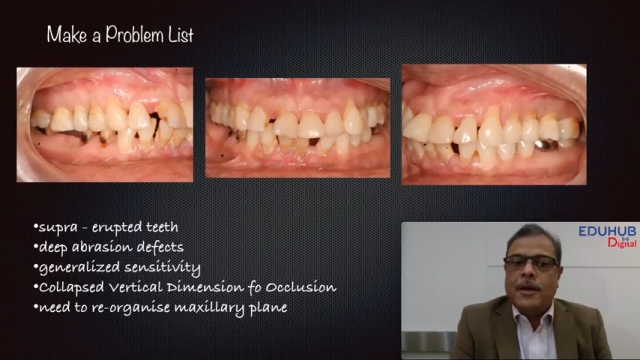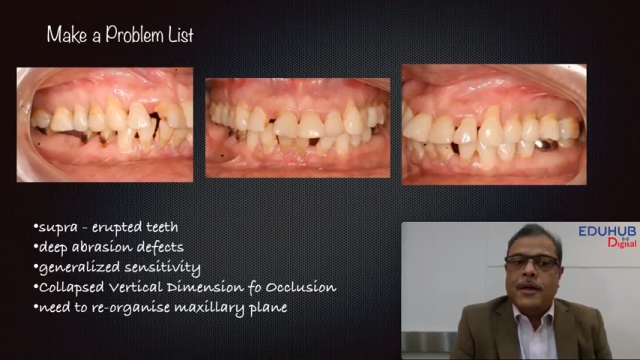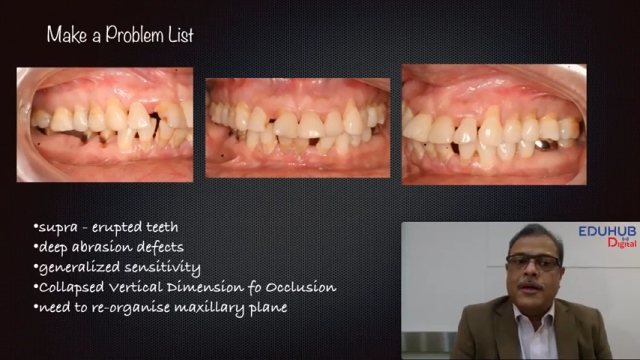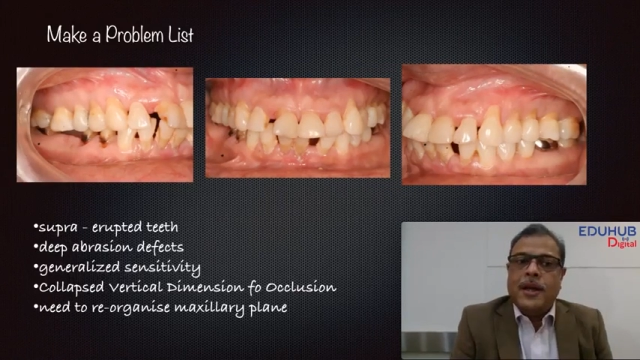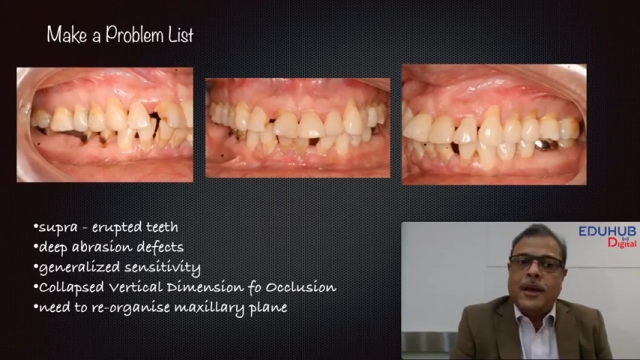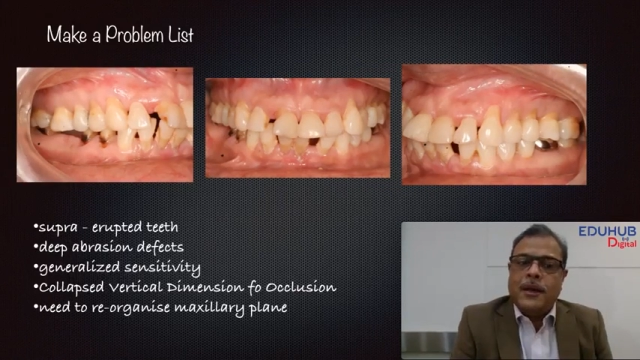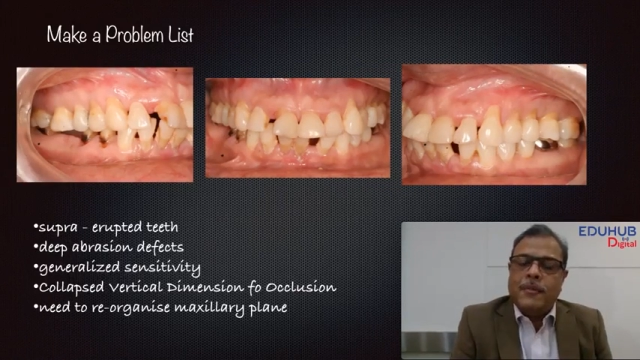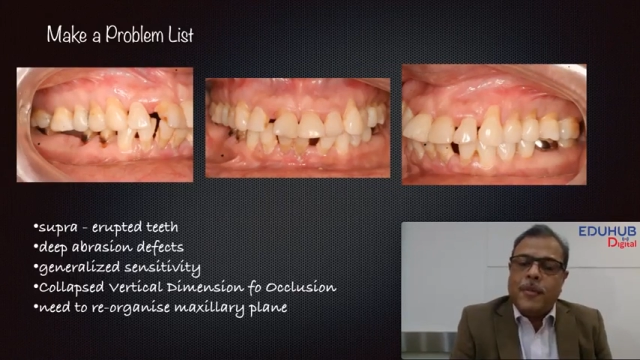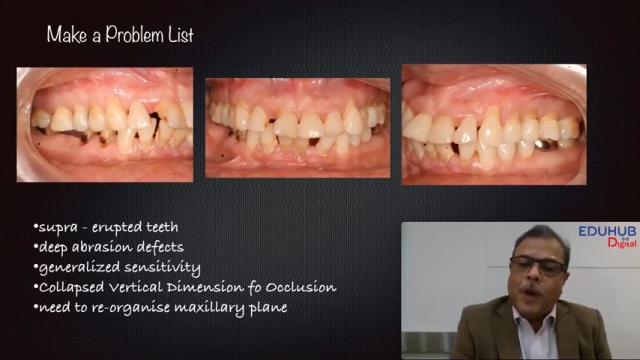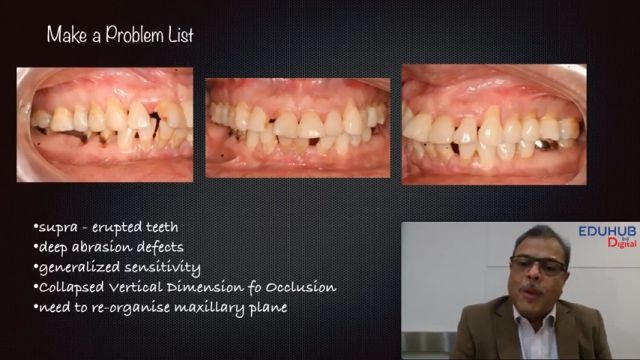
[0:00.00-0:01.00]
The
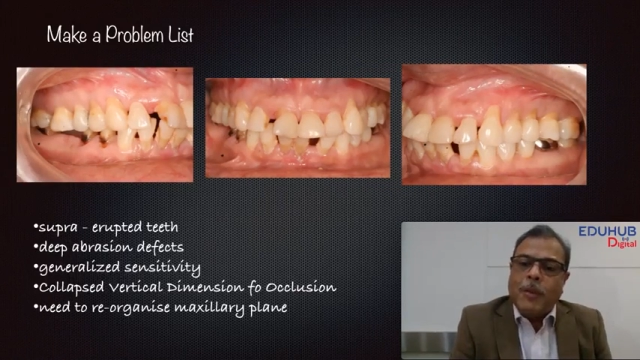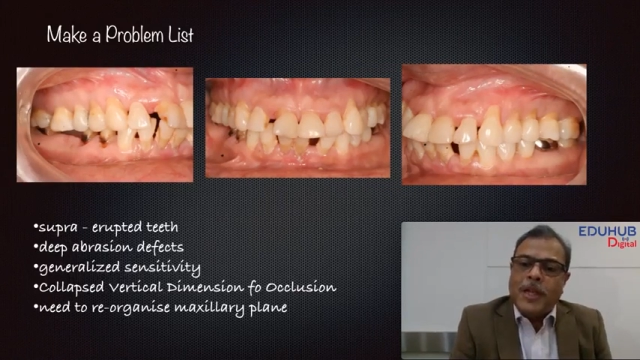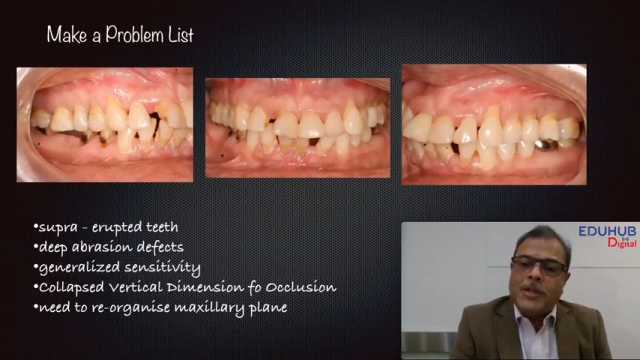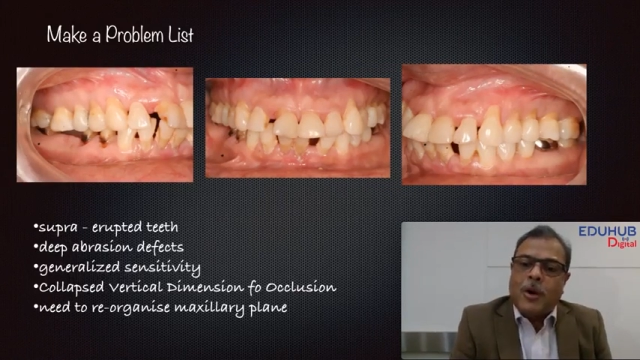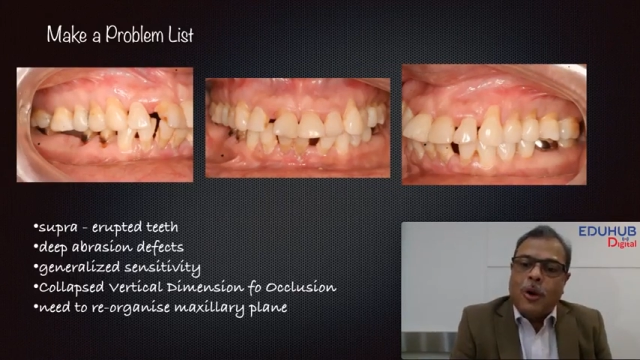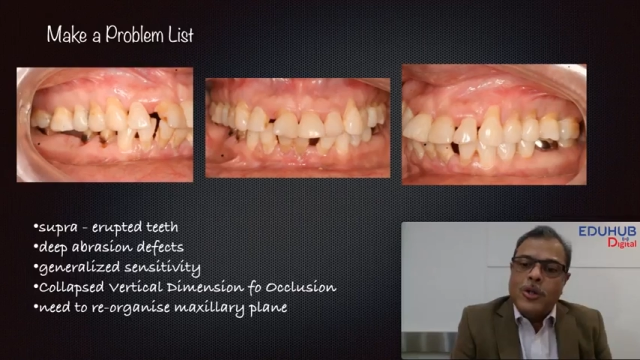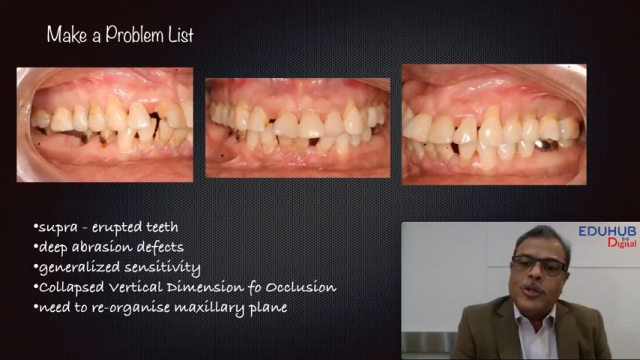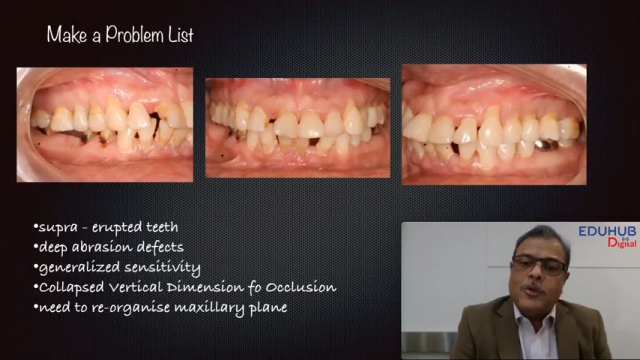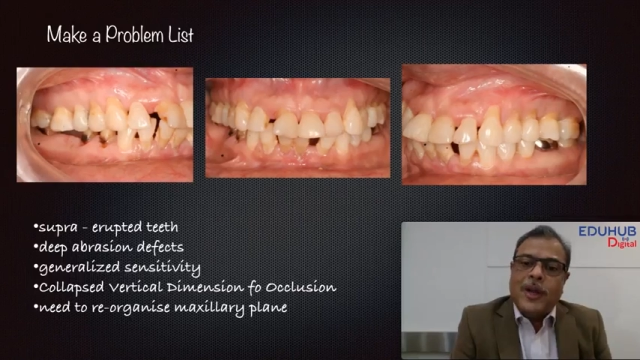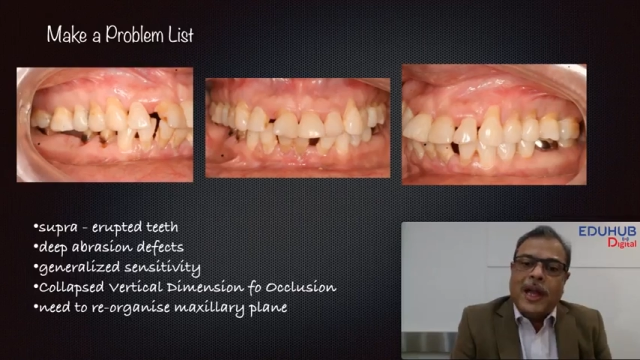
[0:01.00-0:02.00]
problem list also
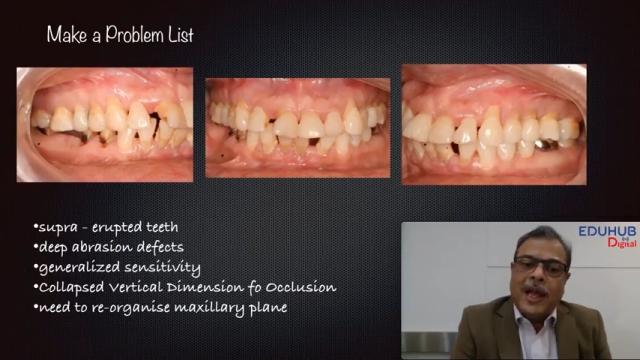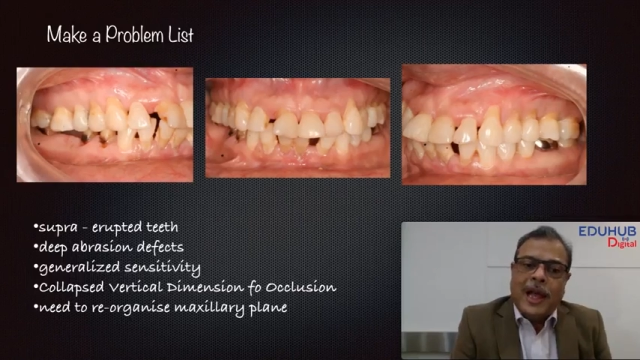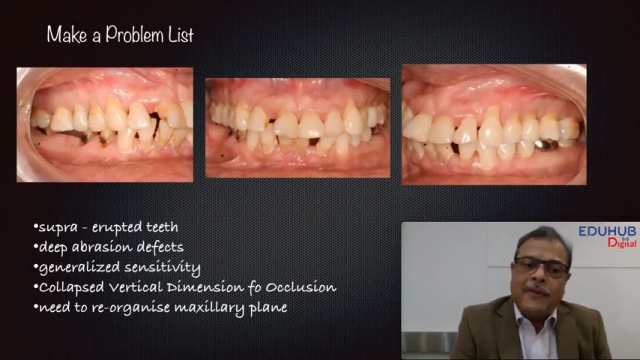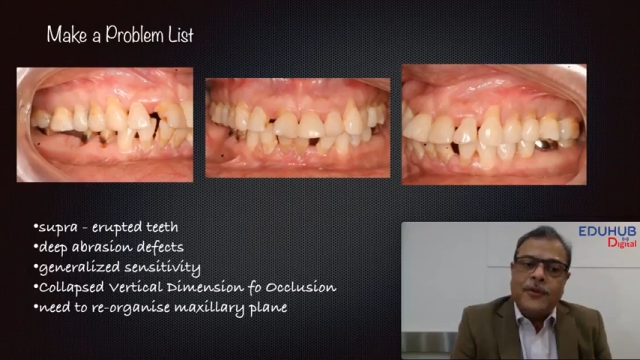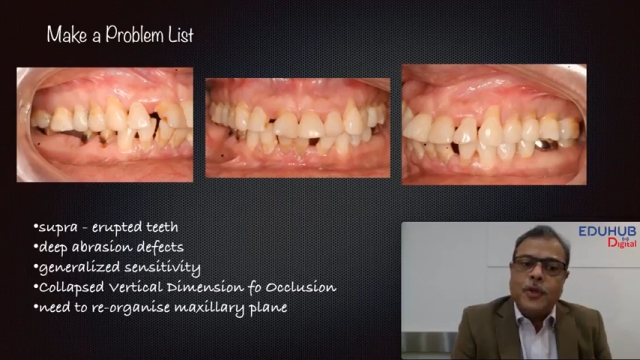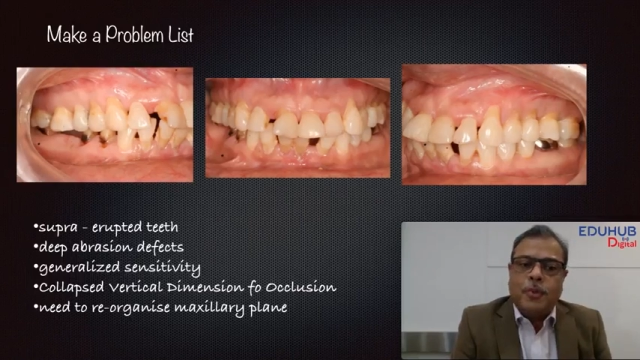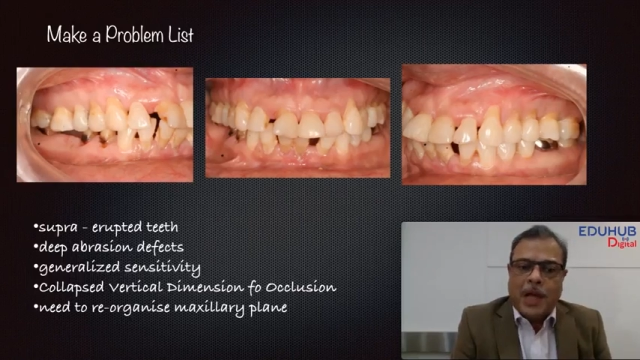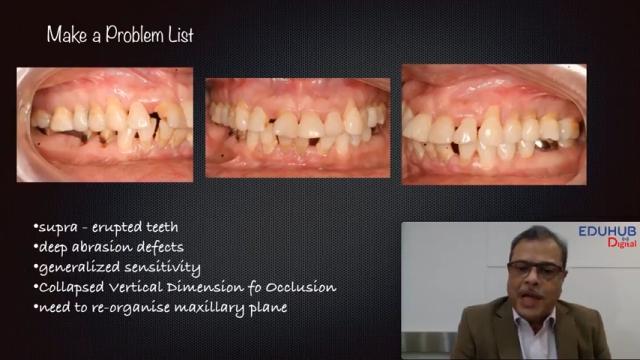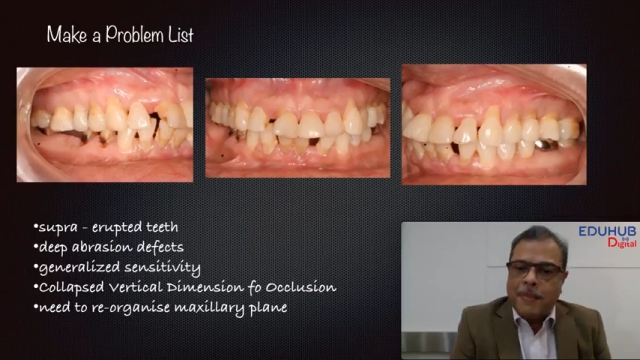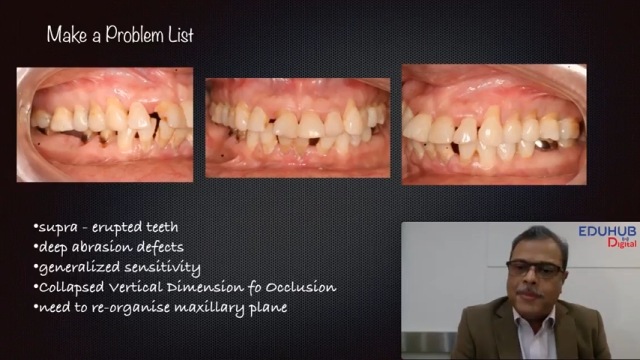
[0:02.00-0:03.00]
will have
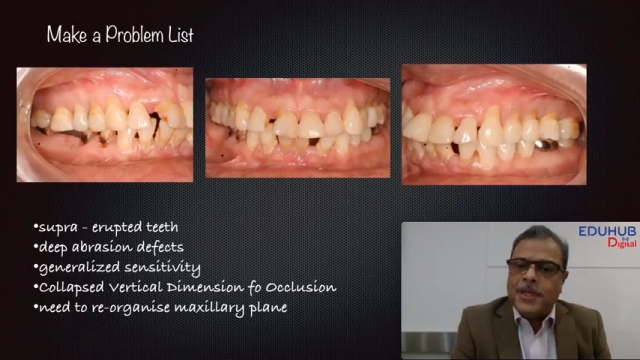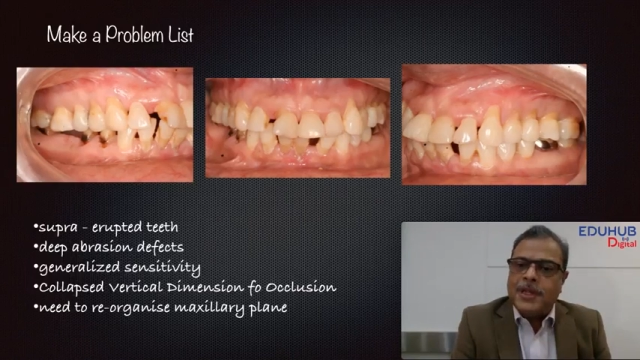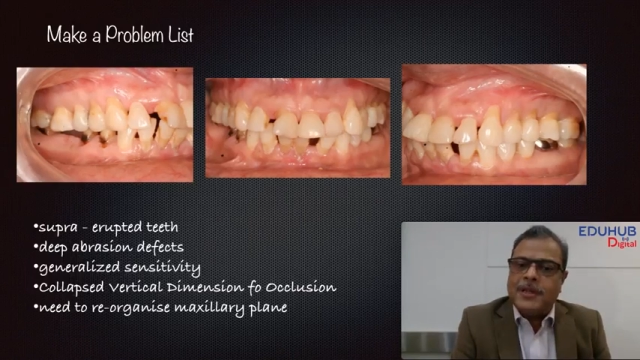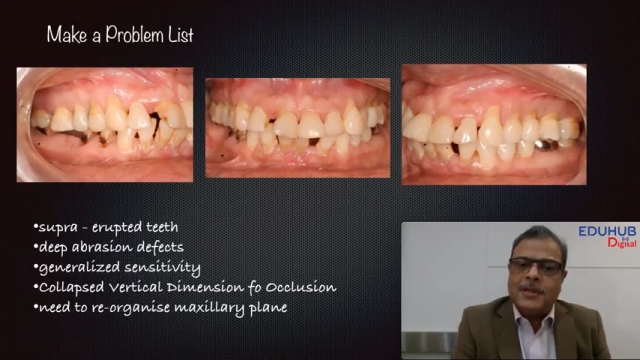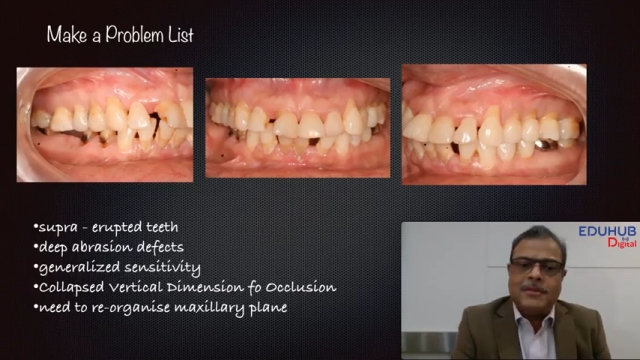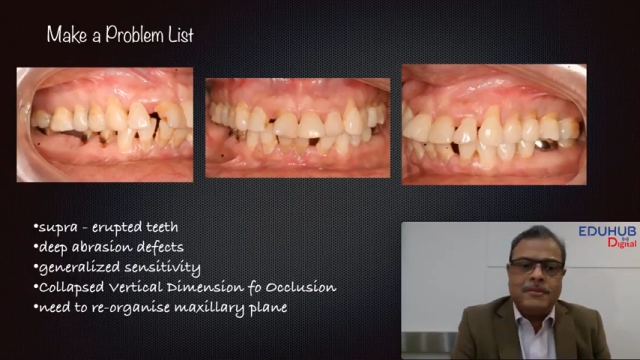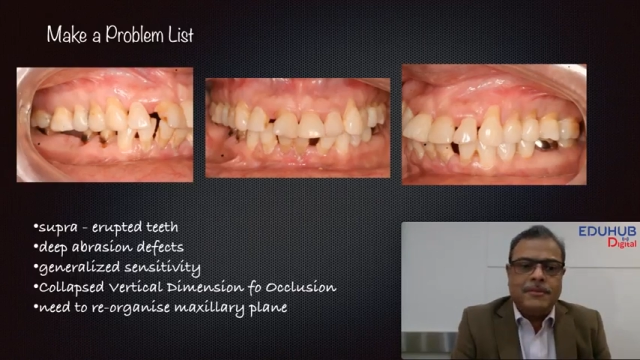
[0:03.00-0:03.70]
supra-eruptions,